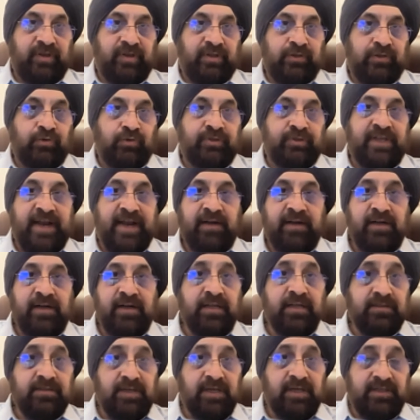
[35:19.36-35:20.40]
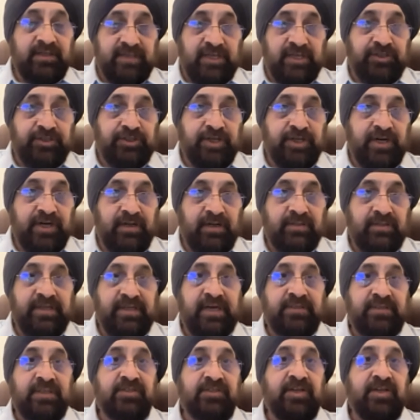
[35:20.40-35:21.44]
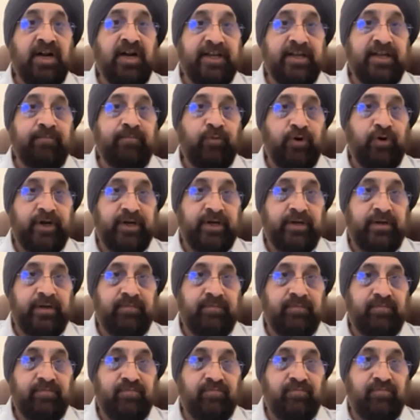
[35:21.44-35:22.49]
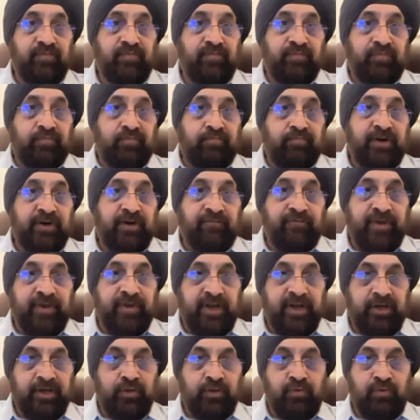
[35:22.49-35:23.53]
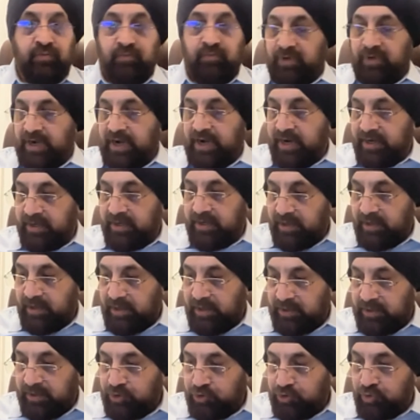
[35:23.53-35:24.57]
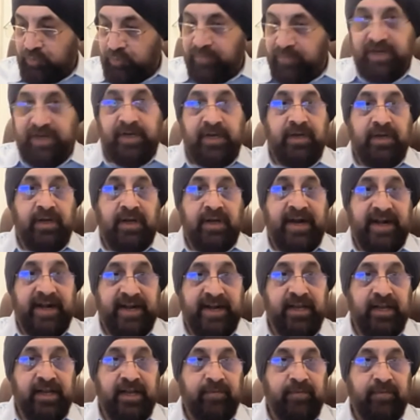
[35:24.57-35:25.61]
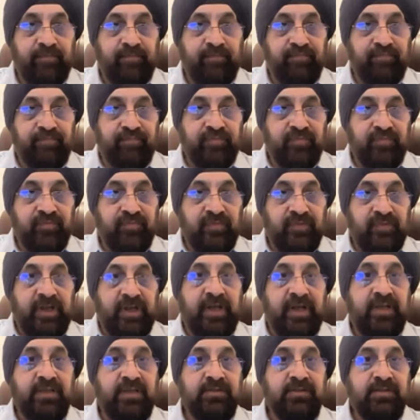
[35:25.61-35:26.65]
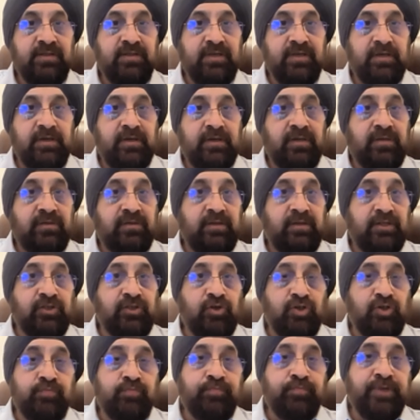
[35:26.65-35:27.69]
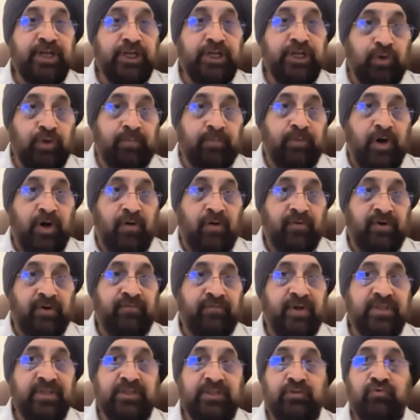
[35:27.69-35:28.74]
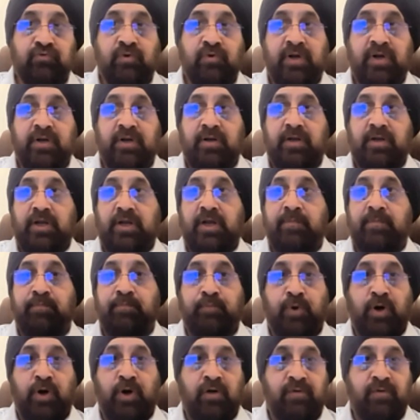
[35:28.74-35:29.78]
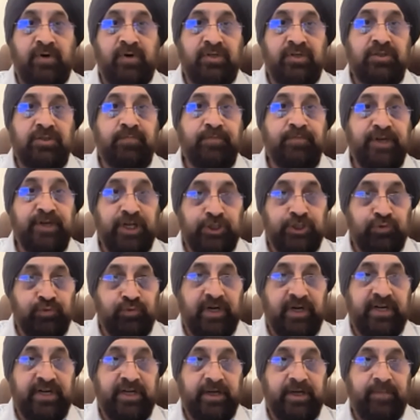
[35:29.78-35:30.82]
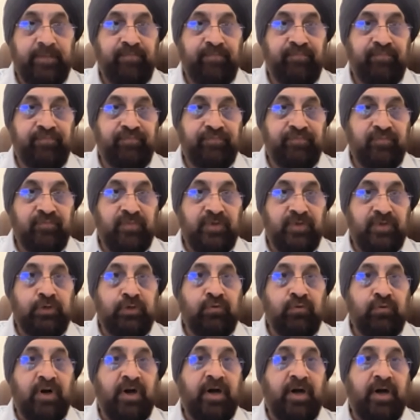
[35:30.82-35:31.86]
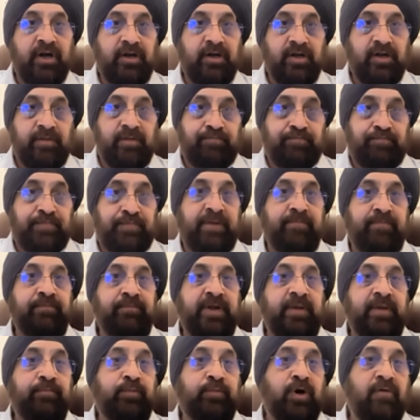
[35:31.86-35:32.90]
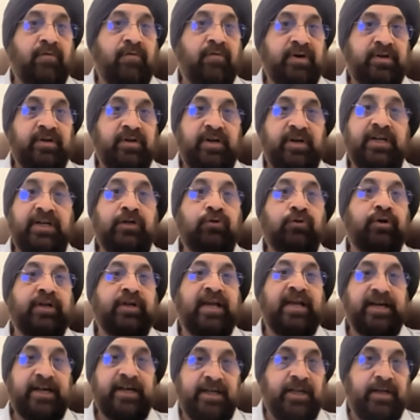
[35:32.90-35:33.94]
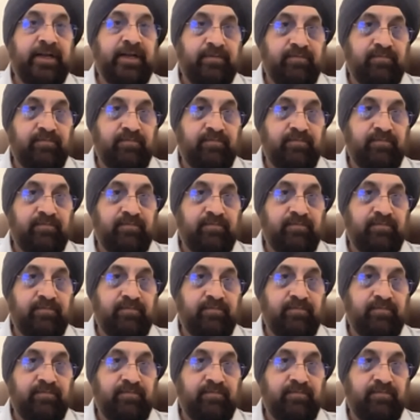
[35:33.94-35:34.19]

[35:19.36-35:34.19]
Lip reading: So that is essential. That's a starting point. But where you should be heading is your spiritual power. Once you are empowered spiritually, you are empowered in totality.